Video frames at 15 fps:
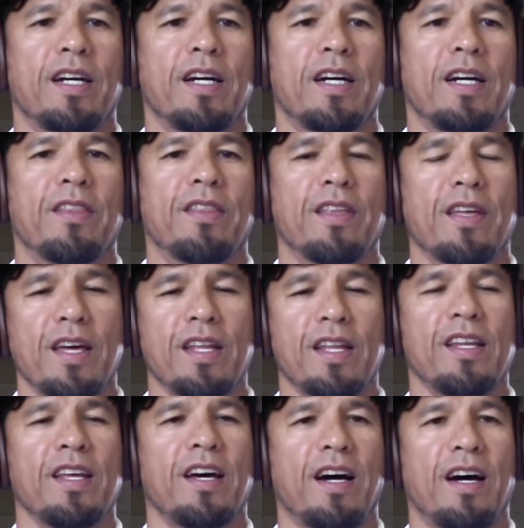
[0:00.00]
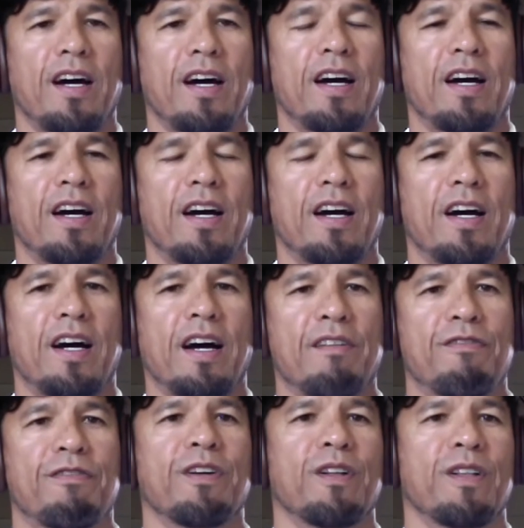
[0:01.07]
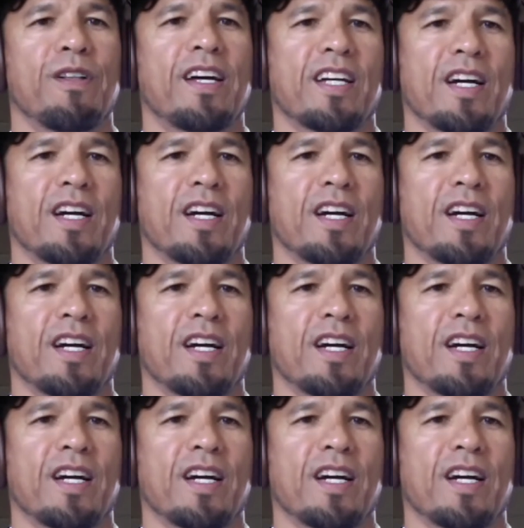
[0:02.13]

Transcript: and then I feel like